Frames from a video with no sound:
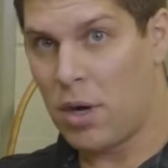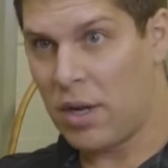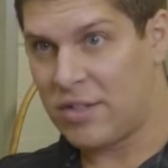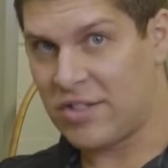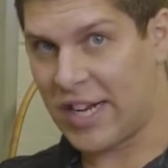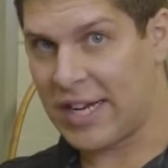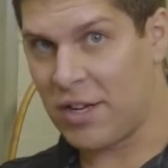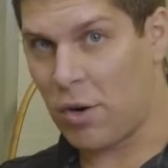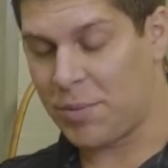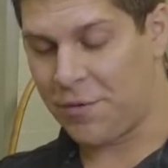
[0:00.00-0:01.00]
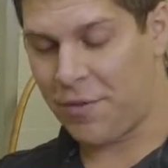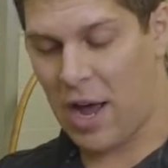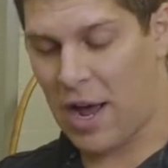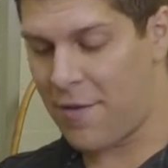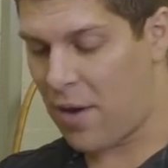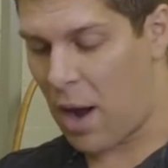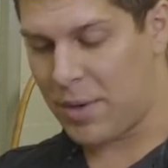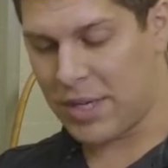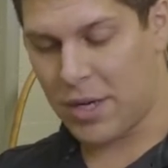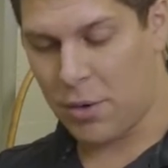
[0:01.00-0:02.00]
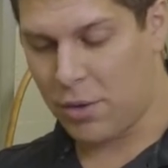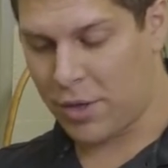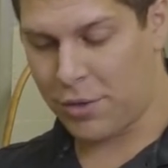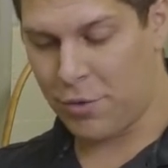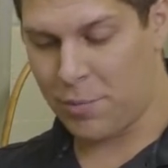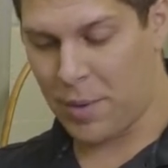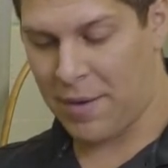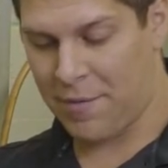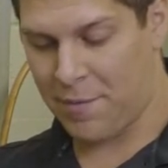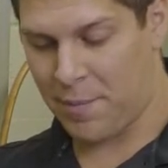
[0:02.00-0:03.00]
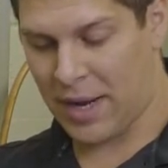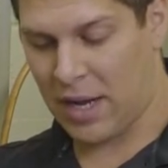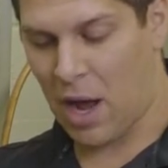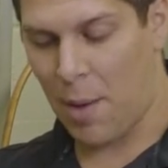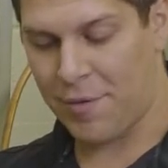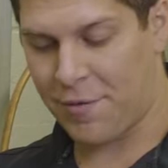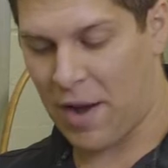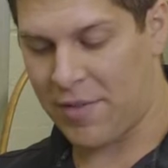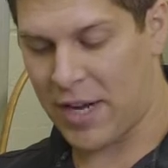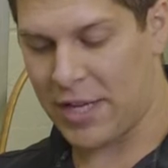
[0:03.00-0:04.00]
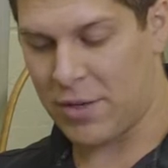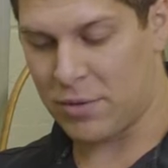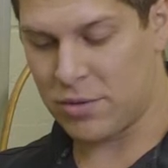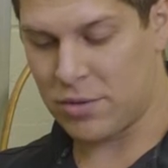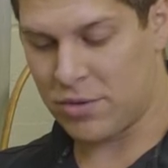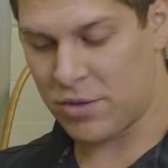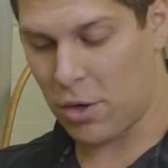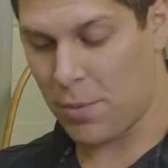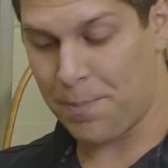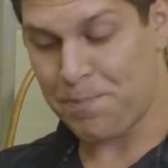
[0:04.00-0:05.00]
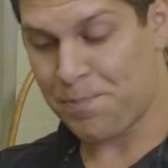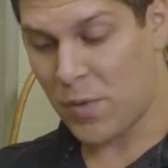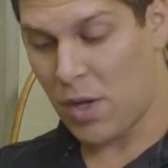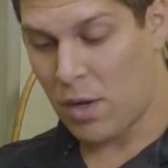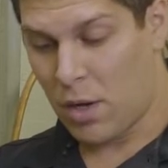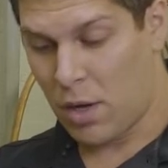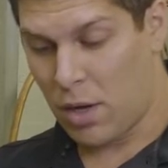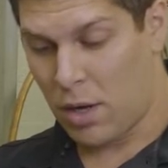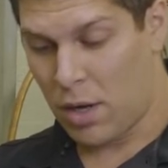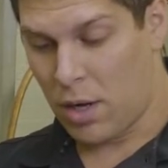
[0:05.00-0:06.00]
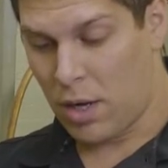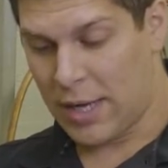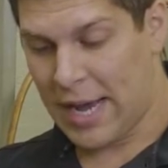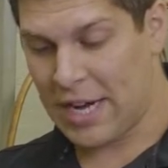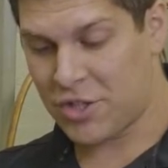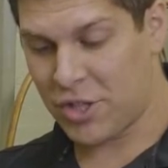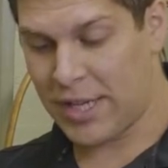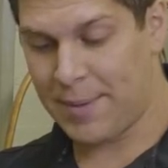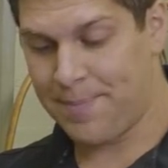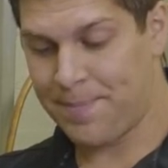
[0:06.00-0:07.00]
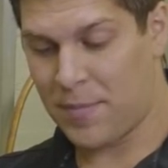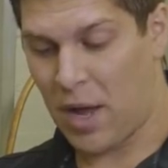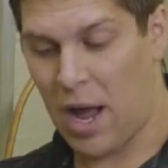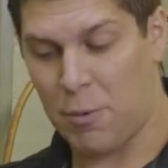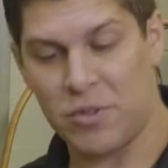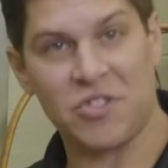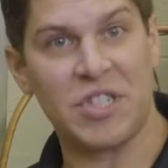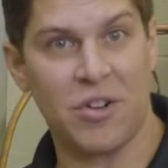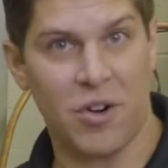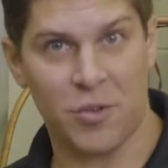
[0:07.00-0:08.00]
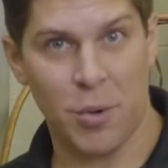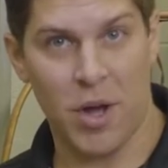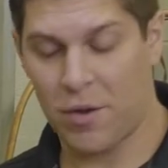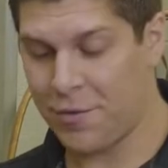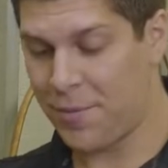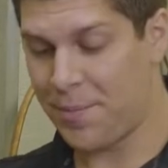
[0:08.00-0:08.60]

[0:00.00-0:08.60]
since I can go up to 5, I'm going to go look through my common 5 that I use. So occasionally, I will see an R12.